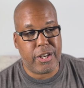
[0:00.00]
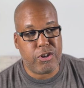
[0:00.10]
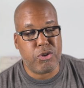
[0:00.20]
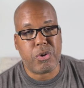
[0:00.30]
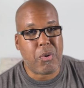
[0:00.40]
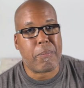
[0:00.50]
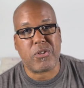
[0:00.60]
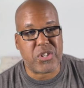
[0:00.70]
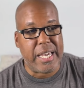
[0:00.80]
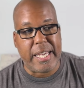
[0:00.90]
usually
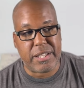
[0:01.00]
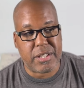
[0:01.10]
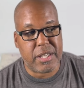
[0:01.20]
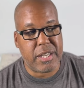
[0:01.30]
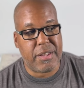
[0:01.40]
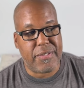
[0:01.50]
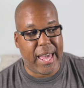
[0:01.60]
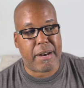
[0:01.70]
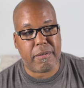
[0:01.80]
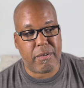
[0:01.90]
represents
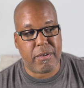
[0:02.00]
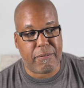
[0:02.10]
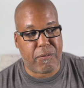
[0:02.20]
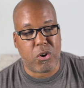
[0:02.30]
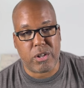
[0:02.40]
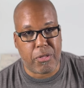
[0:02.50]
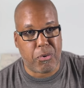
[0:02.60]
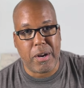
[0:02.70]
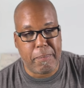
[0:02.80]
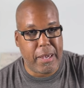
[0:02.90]
that the
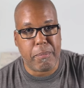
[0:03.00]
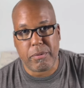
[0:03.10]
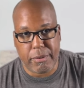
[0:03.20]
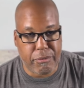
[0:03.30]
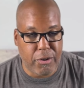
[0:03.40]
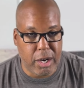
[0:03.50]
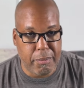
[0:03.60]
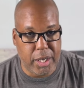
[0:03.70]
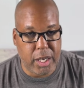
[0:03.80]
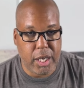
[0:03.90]
three people in front of
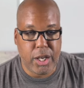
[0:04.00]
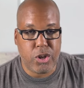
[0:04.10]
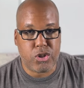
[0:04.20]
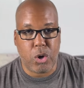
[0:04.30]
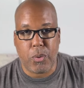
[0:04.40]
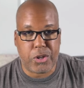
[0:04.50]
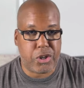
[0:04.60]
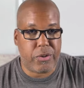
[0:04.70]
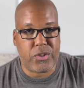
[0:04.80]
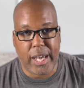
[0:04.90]
me. So what
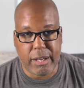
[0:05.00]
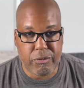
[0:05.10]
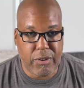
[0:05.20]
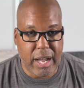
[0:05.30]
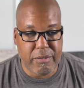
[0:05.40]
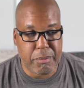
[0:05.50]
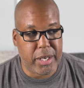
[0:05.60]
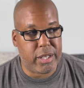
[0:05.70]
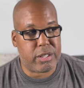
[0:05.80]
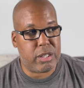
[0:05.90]
should have taken 5
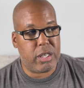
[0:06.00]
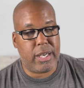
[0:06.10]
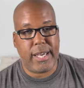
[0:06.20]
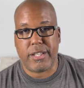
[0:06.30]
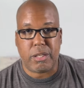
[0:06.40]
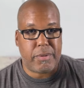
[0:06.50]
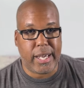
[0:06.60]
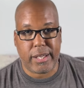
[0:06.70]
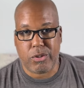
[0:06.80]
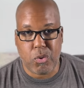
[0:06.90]
minutes ends up
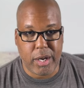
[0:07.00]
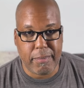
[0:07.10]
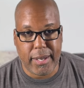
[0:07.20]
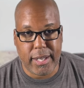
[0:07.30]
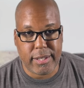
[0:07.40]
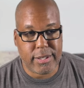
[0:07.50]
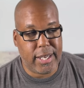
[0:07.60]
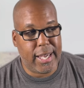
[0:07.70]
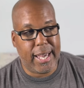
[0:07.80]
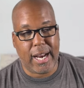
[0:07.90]
taking 20 minutes.
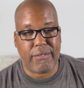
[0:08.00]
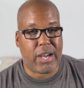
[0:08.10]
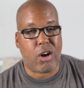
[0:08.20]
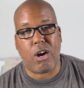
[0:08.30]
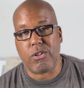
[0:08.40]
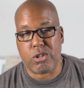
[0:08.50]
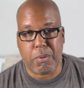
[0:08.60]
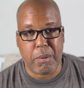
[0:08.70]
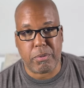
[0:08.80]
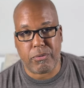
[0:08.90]
And I've got all those
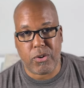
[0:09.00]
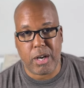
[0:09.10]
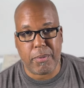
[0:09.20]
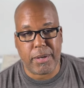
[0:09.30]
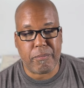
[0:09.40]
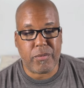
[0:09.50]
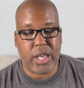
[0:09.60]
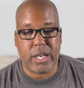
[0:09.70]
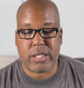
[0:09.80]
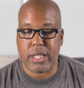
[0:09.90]
people in front of me.
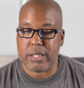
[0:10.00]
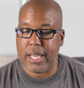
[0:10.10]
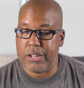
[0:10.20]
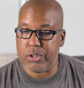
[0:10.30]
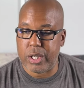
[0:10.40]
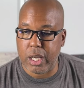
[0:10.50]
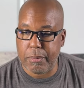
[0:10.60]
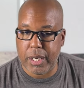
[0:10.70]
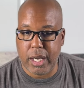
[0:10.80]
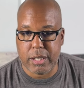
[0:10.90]
And it's interesting
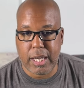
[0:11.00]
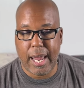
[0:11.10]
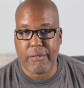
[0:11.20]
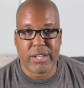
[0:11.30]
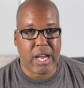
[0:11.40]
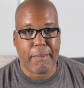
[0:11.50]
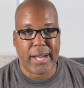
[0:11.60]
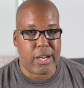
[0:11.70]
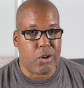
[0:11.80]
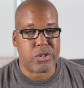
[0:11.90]
because every time I
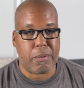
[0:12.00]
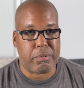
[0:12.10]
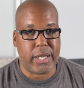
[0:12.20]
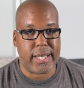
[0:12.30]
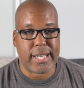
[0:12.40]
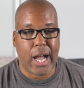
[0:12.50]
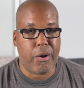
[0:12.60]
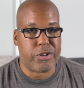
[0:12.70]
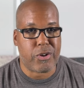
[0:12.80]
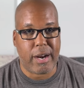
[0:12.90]
go someplace, I
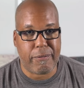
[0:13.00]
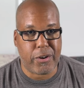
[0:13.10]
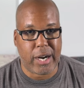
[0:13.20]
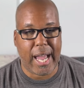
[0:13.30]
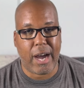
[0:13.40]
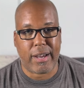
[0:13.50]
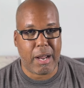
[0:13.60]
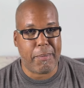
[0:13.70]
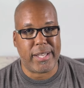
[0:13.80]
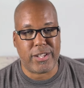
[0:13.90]
always try to figure out how can
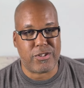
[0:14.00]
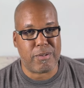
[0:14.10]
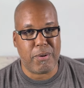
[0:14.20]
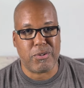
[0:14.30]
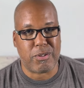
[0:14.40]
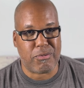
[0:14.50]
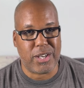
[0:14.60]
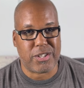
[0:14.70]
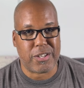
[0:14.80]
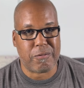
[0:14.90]
I make this the most
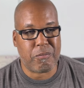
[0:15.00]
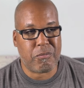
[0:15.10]
efficient.